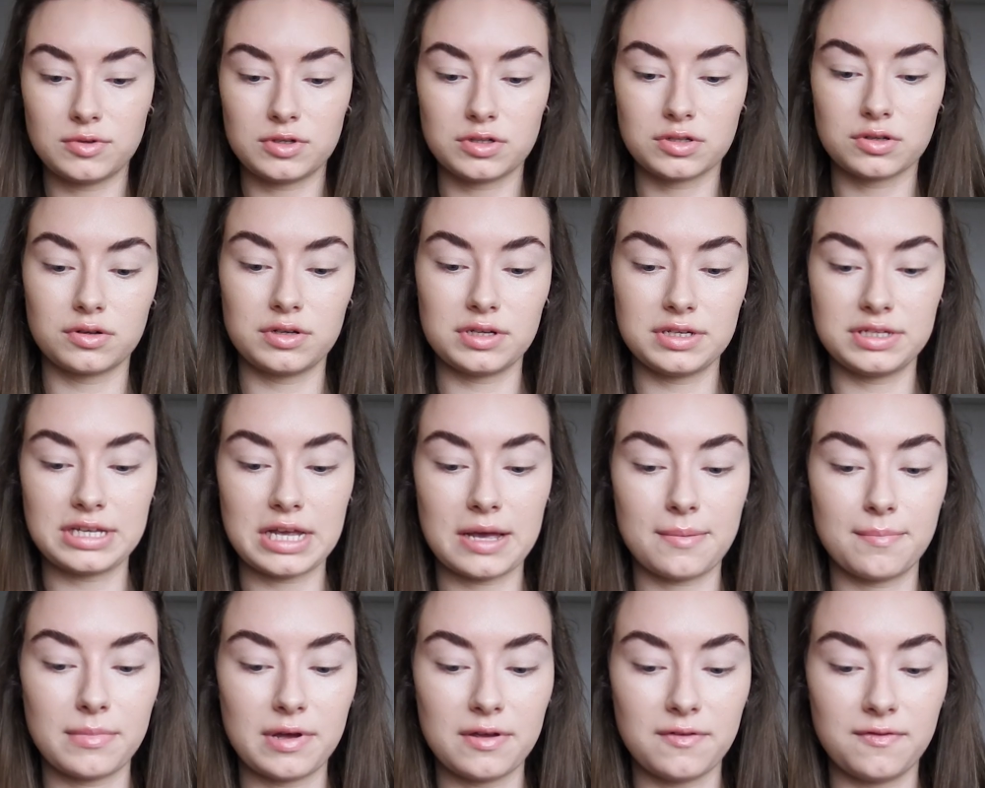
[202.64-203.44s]
I'm just going to
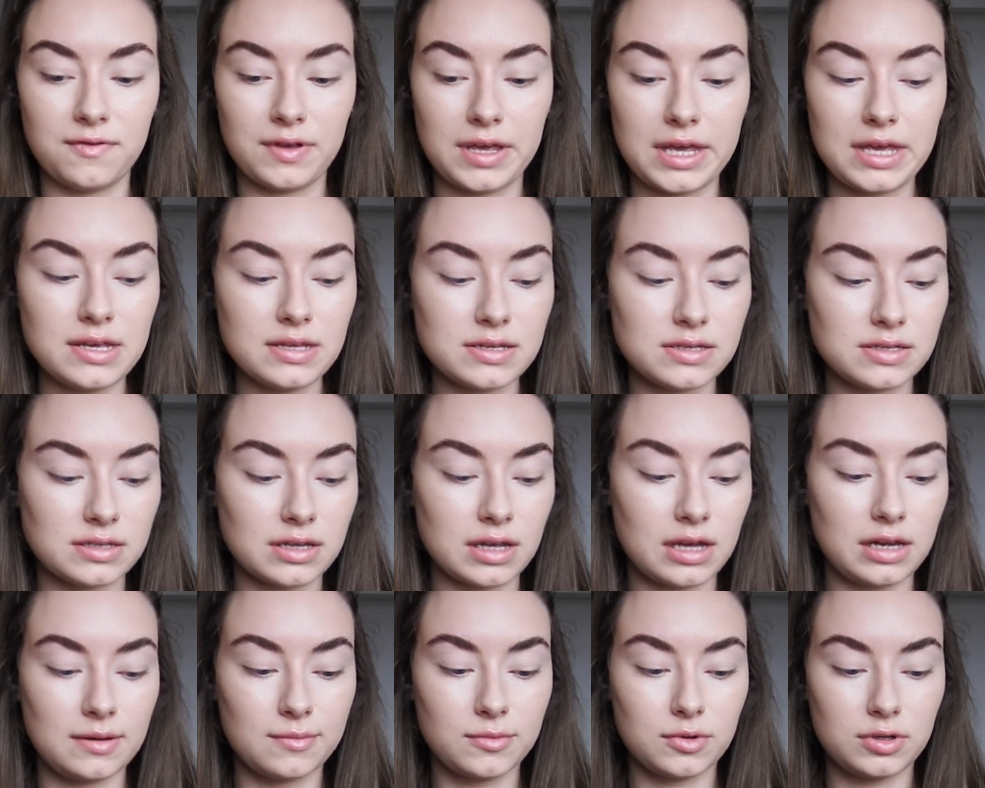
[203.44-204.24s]
set my
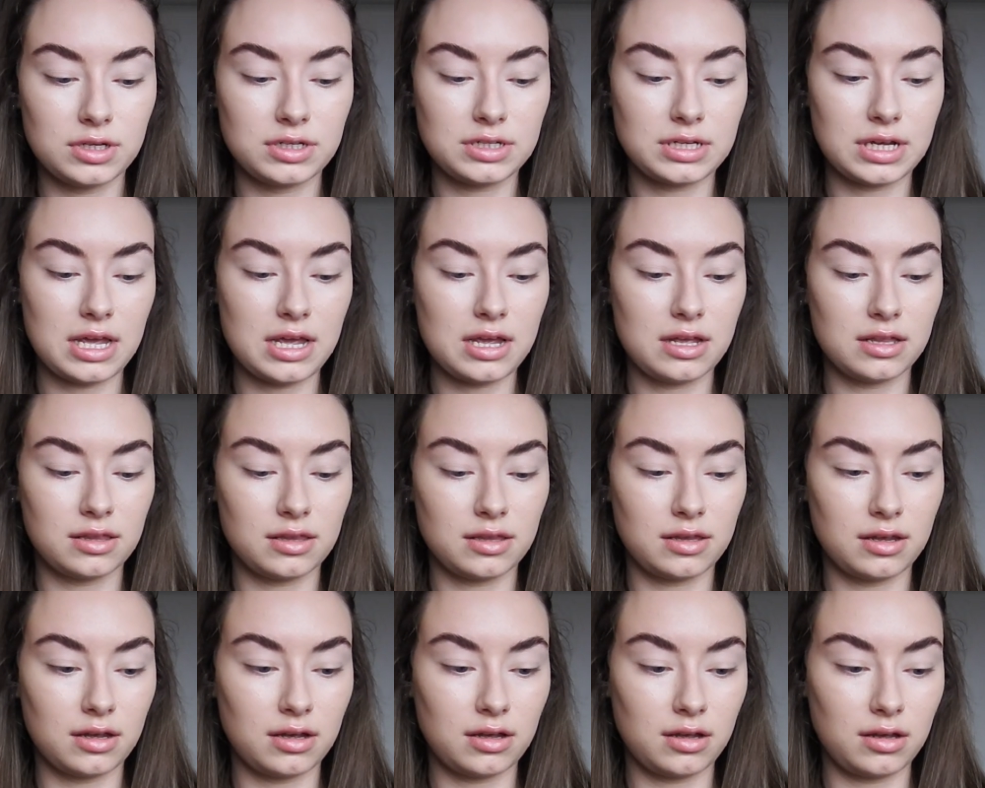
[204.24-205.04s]
face, and I'm going to
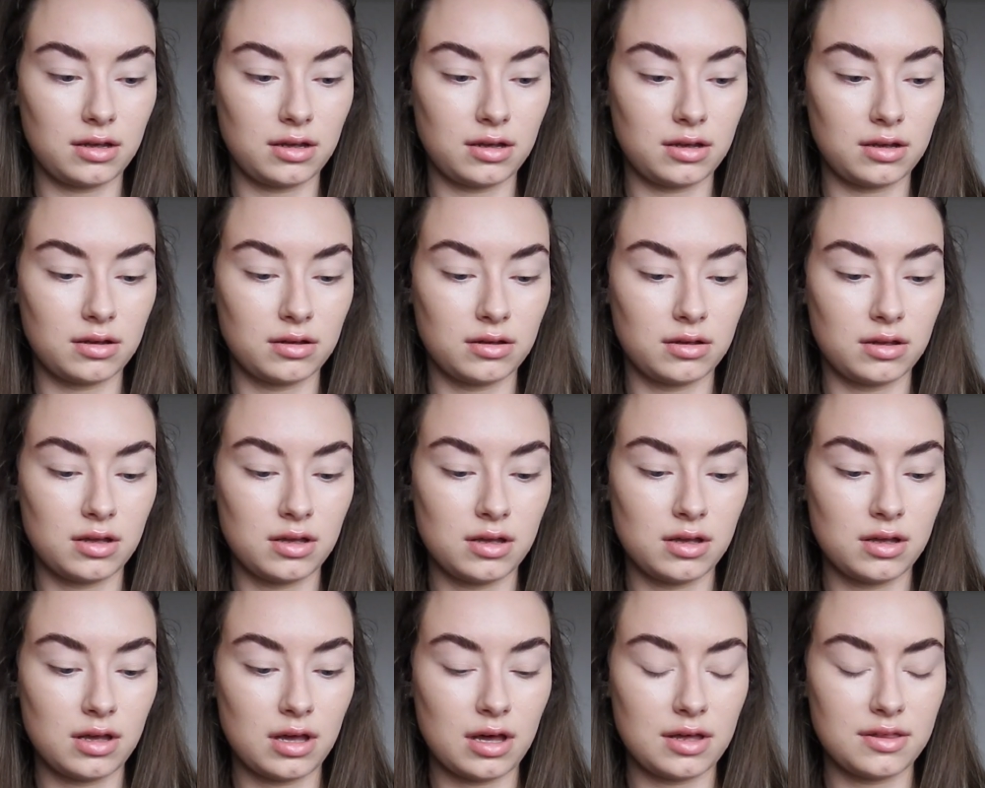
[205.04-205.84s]
take the,
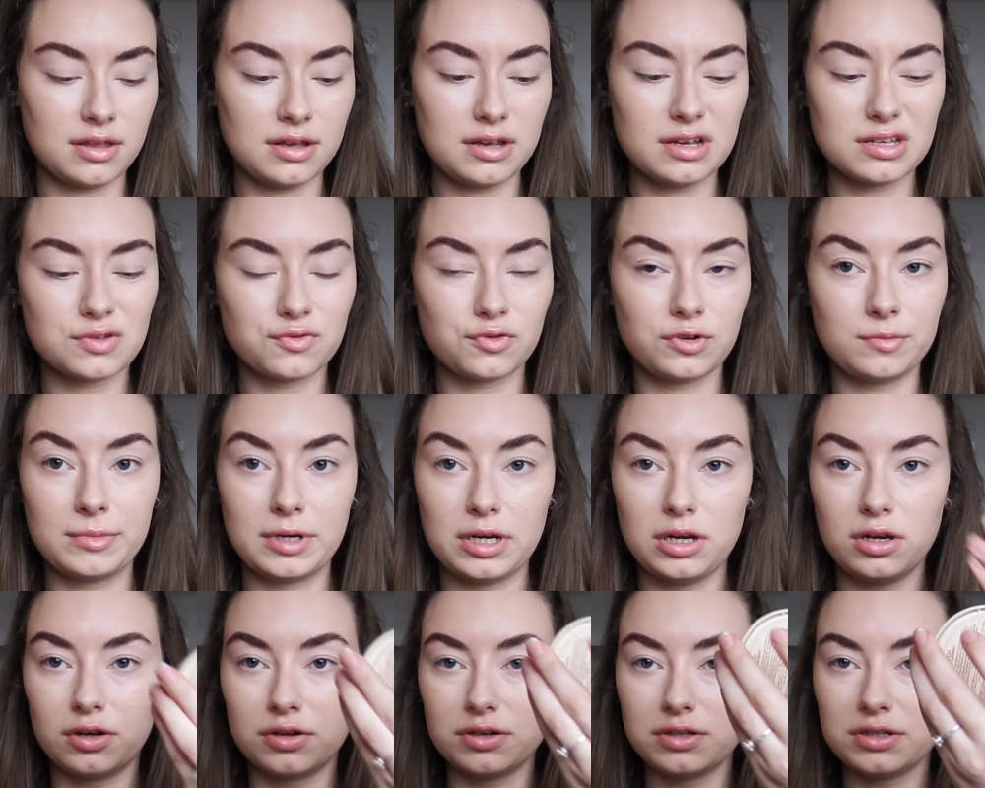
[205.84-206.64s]
I think it's
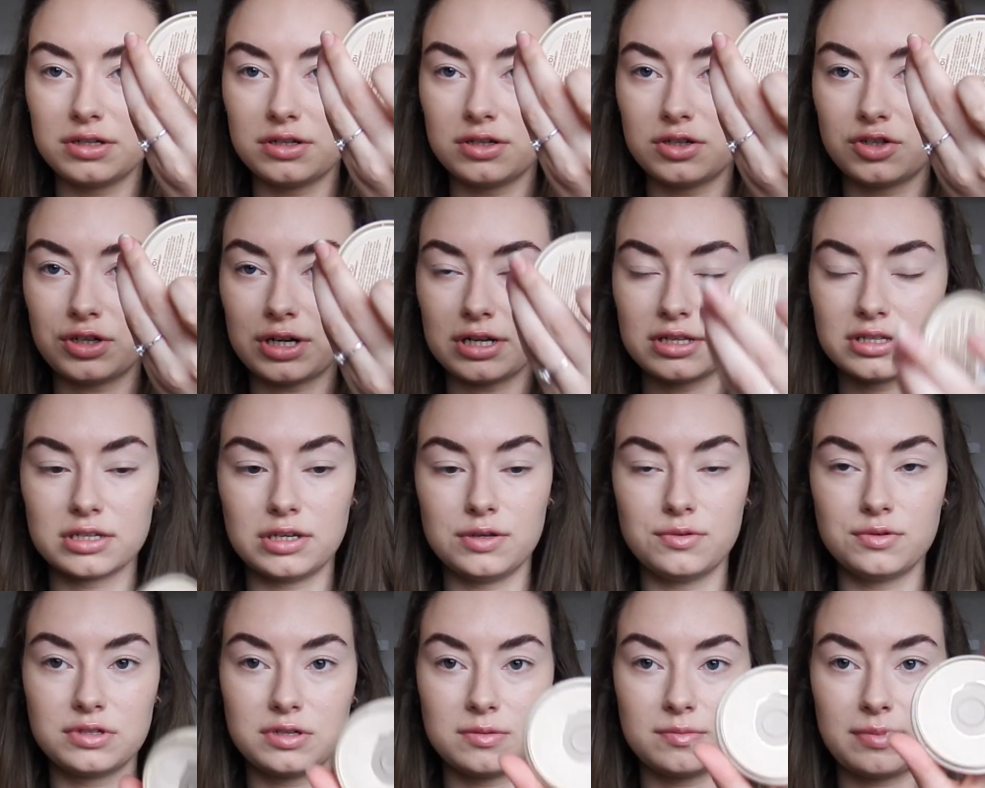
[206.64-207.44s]
Rimmel London
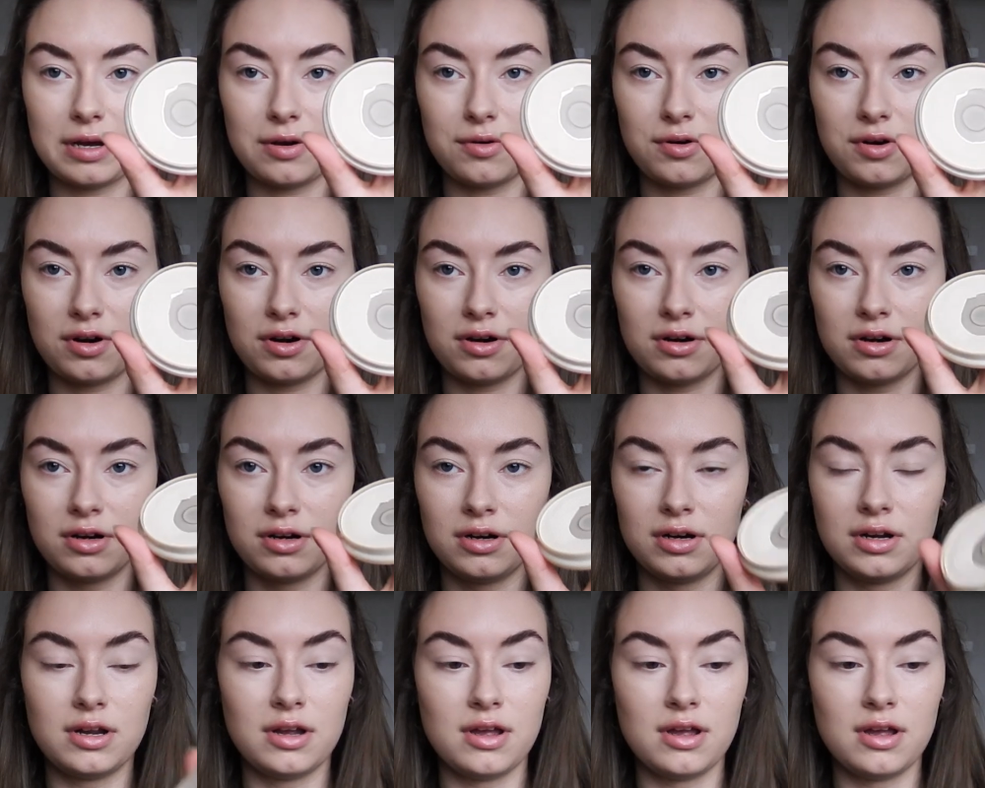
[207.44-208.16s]
Translucent Powder.